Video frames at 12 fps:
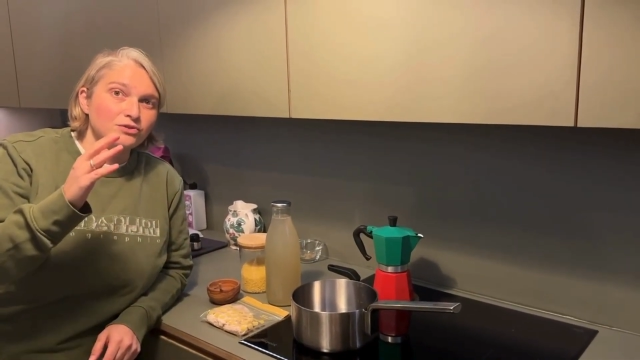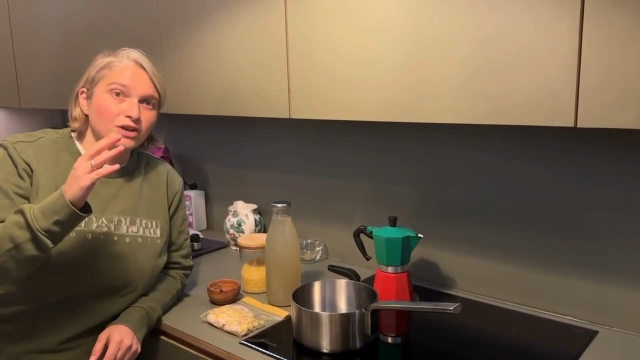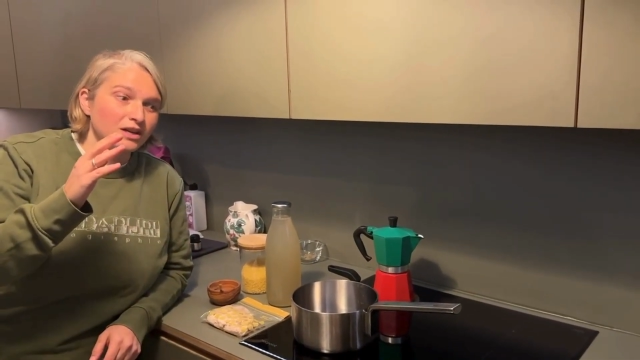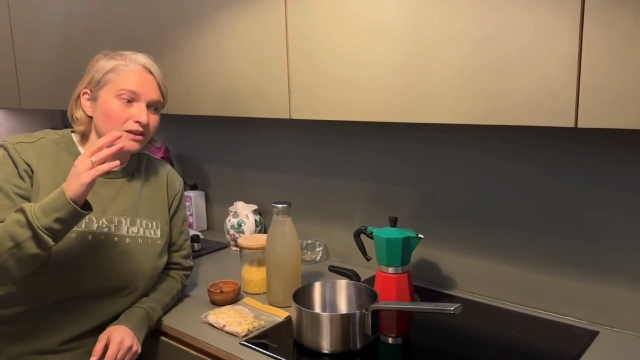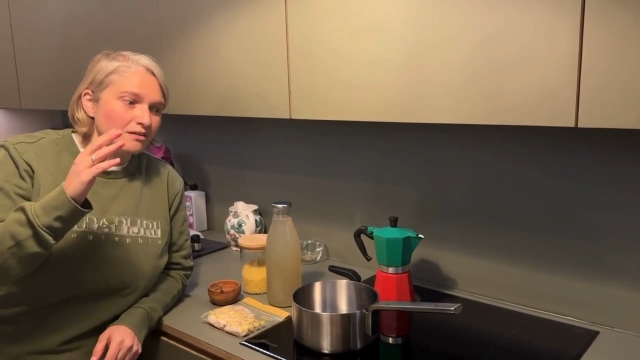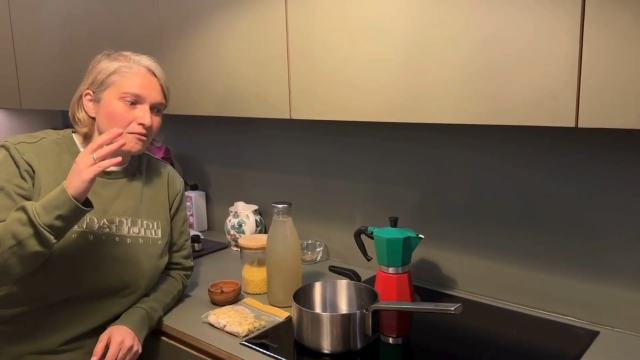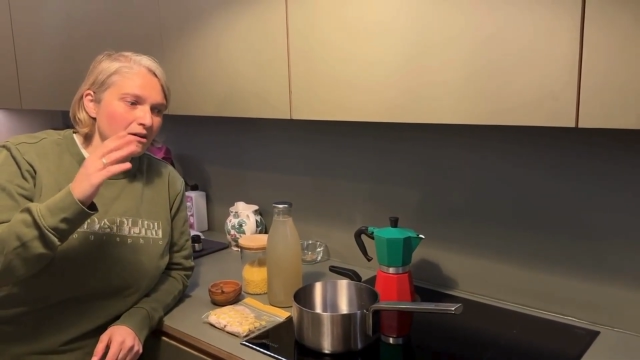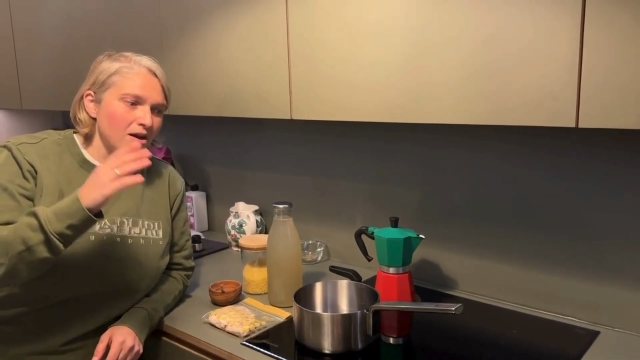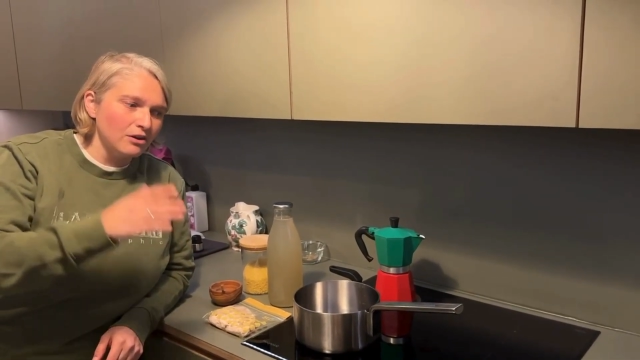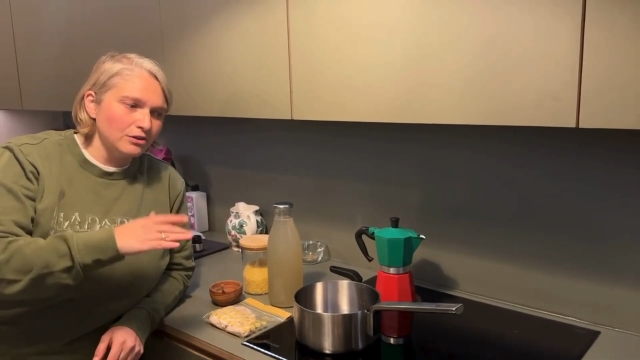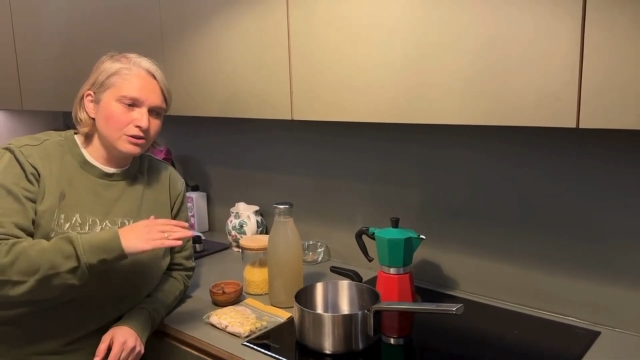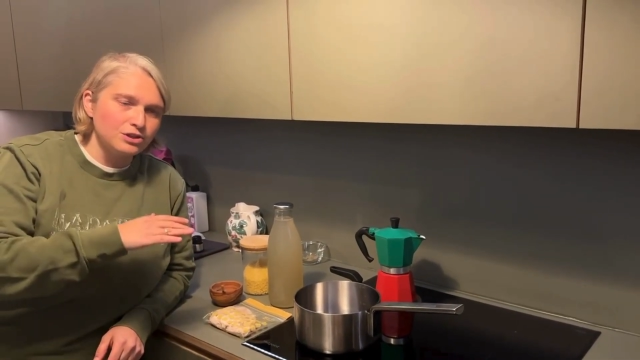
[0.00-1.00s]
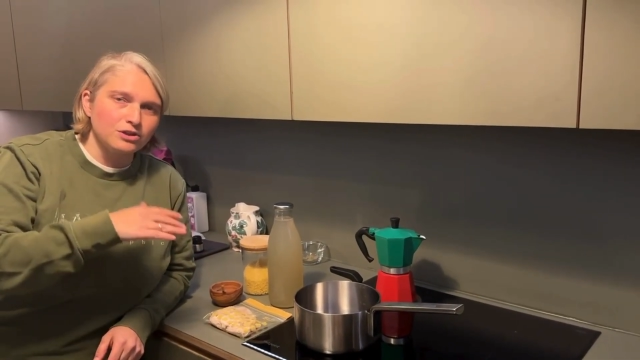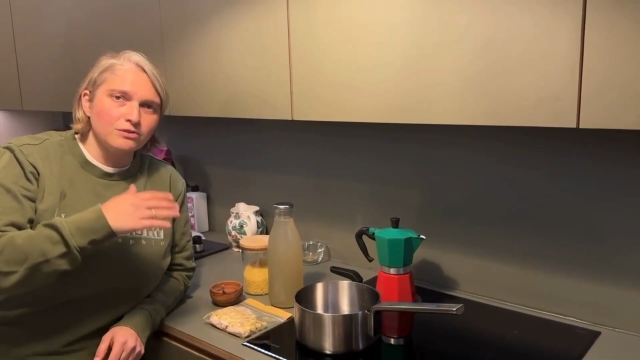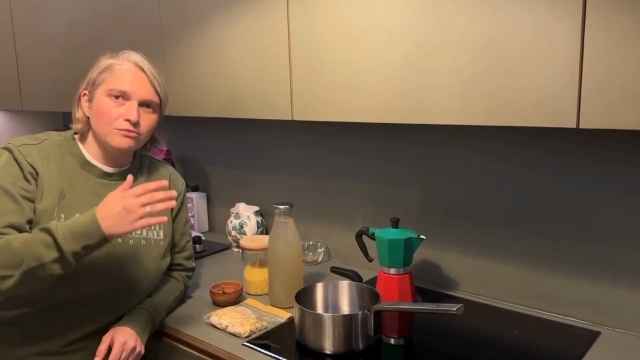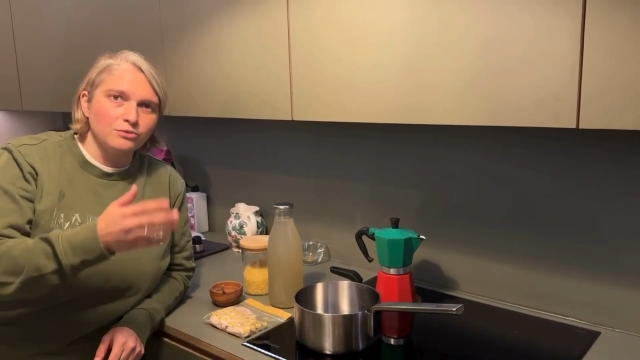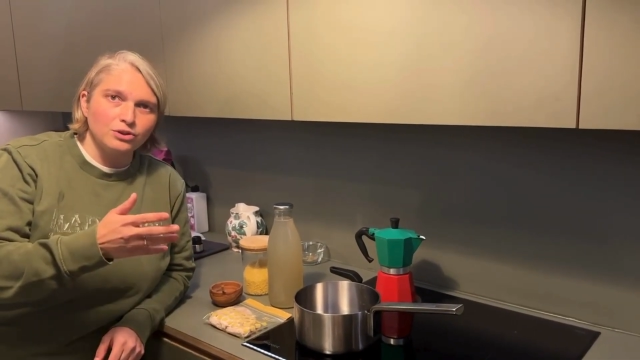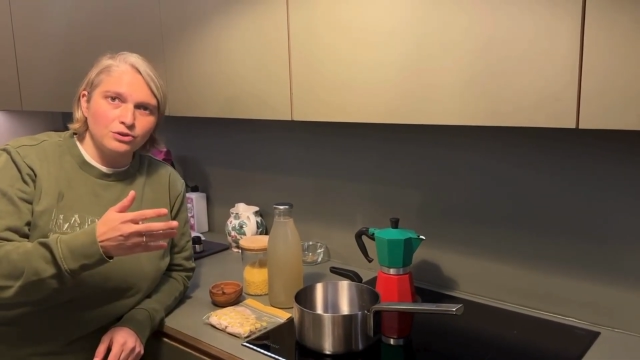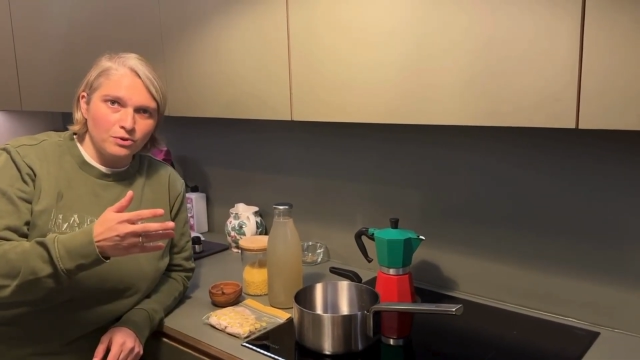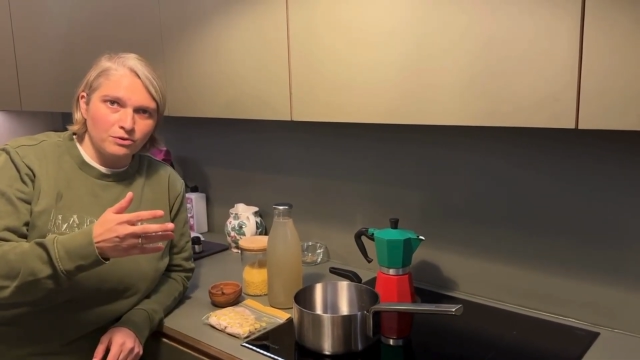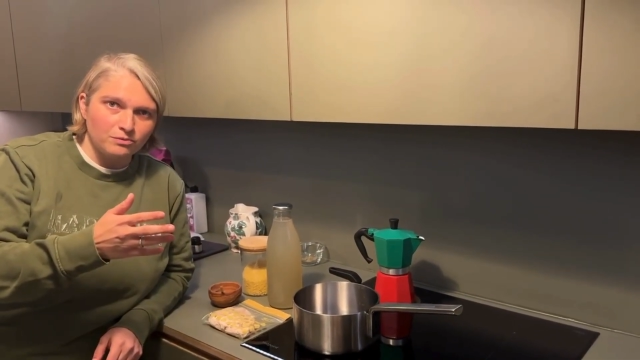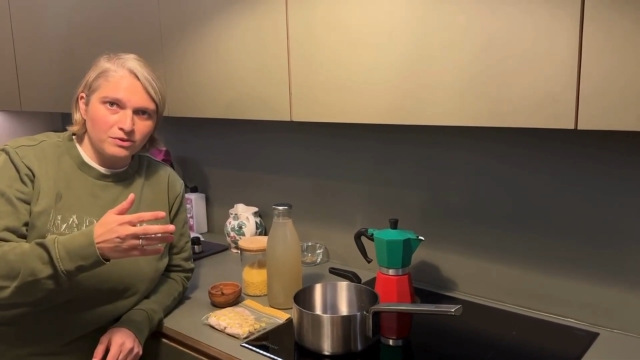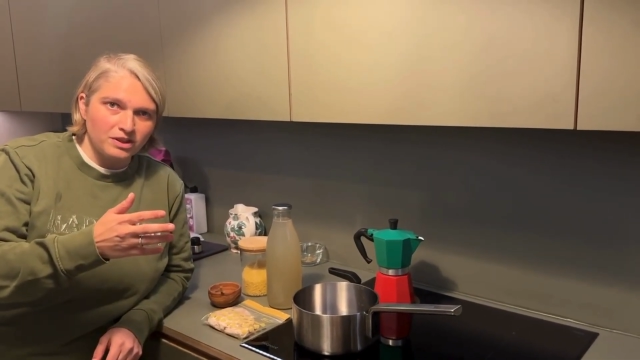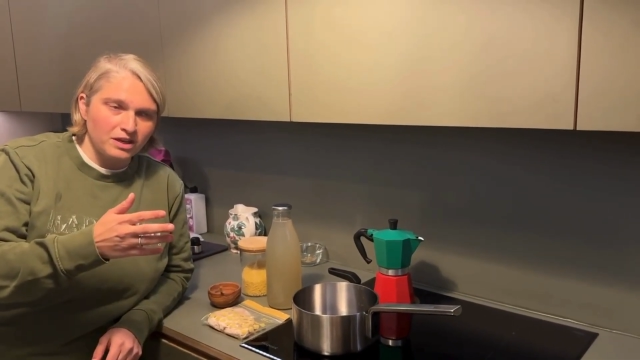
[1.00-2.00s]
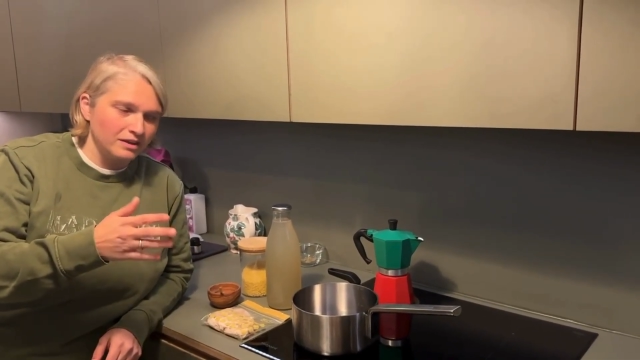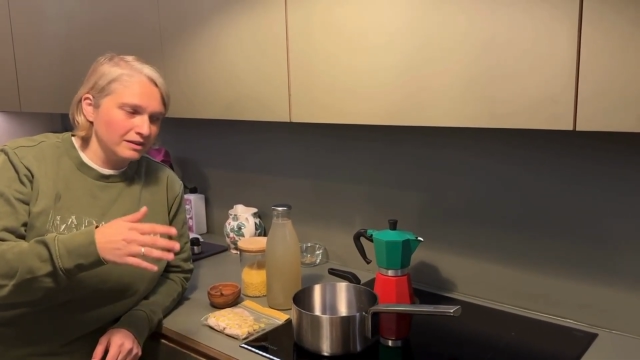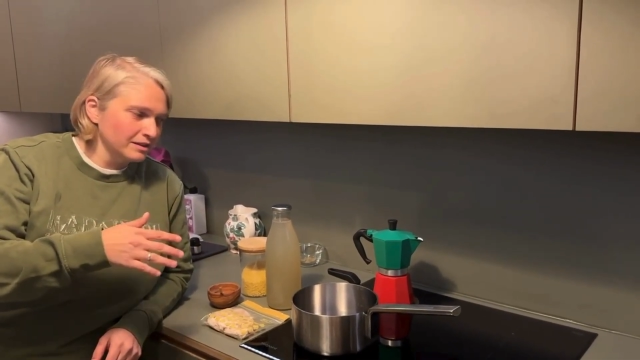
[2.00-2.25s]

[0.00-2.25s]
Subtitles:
can alter what you want with it.